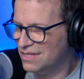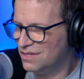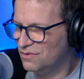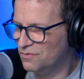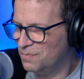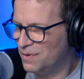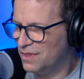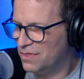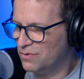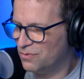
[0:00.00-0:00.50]

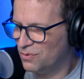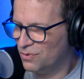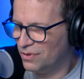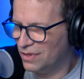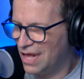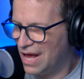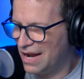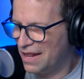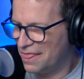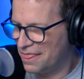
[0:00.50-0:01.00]
you've been through a
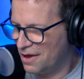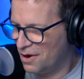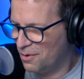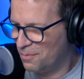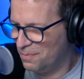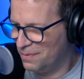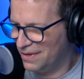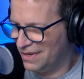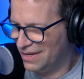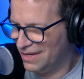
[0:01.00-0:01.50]
lot of
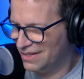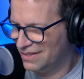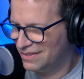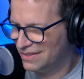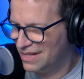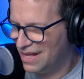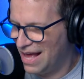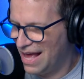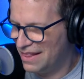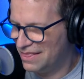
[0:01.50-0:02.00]
therapy
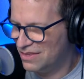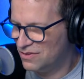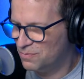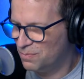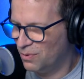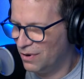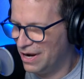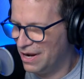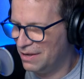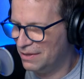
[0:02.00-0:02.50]
at this
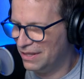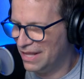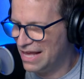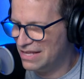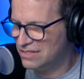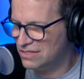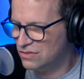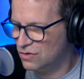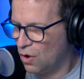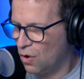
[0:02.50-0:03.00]
point, and
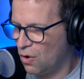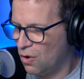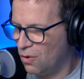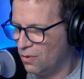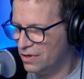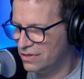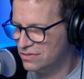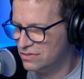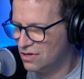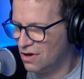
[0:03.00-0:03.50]
Leslie's
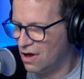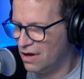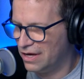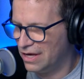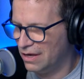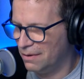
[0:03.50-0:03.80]
always talking